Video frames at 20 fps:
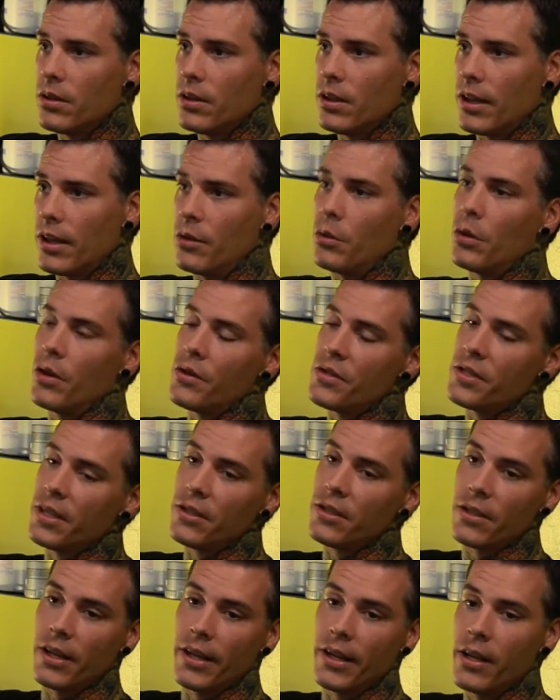Kind of one of those
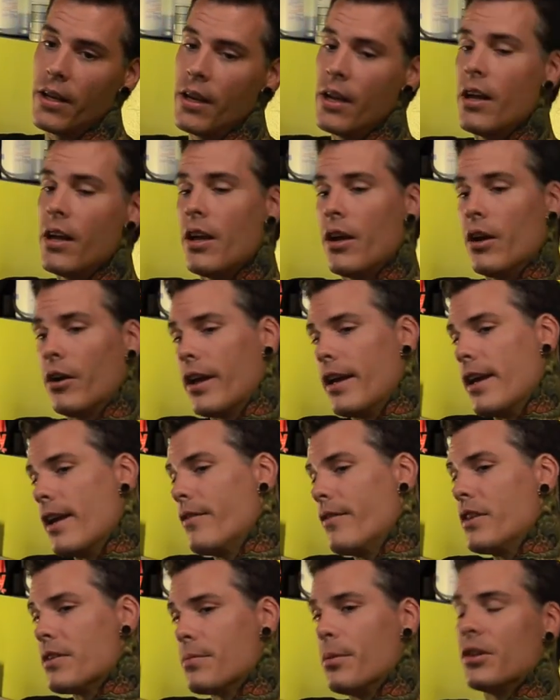things like, okay, you
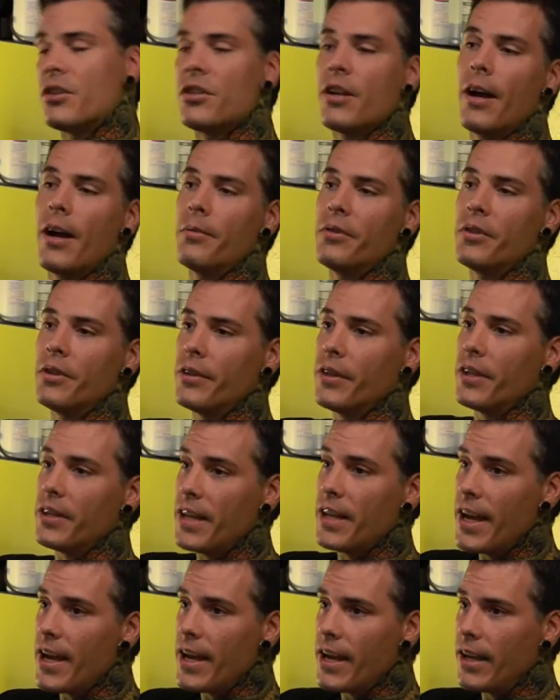have this much time during the
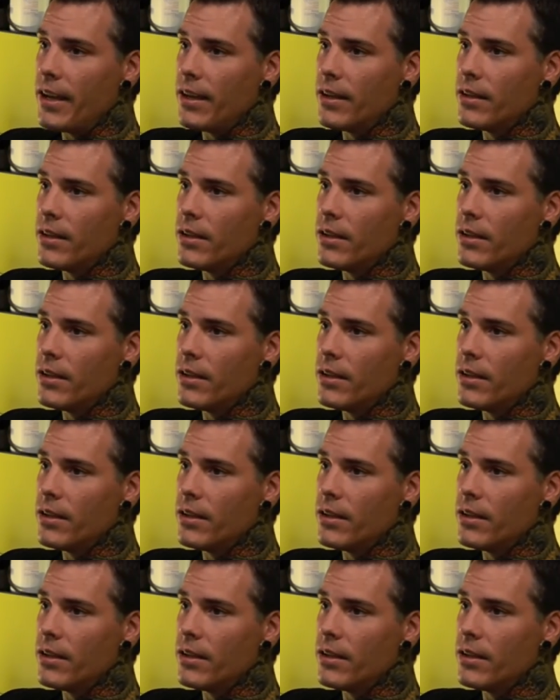day.